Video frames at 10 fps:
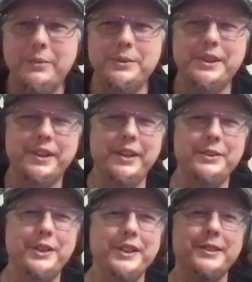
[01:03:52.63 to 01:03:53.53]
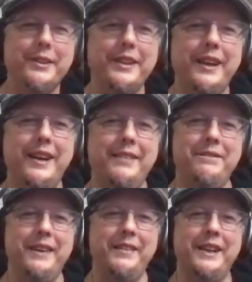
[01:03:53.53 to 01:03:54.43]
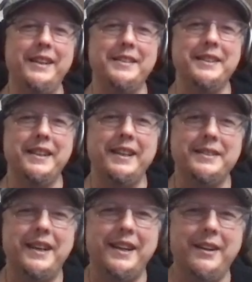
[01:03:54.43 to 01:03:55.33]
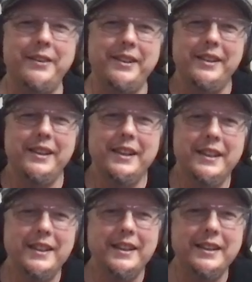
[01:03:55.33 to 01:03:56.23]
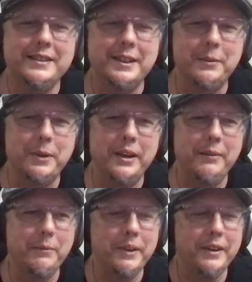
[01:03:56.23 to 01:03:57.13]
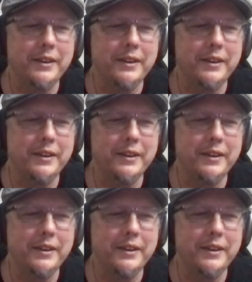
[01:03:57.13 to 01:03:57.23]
it was the country. So yeah, I got to see that side of it. Yeah. I was like, "Man,